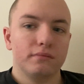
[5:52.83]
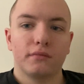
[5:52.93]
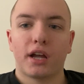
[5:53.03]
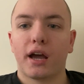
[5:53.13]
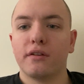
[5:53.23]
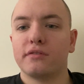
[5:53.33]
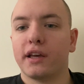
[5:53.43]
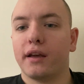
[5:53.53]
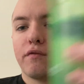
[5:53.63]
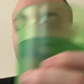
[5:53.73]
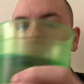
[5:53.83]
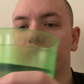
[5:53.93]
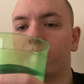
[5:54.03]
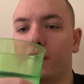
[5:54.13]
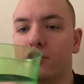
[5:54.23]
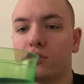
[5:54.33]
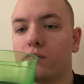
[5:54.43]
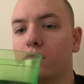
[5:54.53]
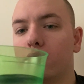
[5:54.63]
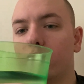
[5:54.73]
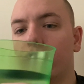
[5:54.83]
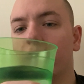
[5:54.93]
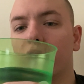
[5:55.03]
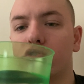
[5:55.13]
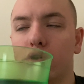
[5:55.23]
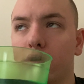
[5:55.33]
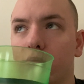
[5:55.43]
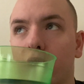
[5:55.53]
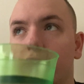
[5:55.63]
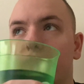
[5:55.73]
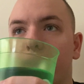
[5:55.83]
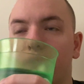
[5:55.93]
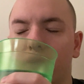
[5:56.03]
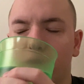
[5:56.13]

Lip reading: I understand. Freedom of speech. Free country. I understand.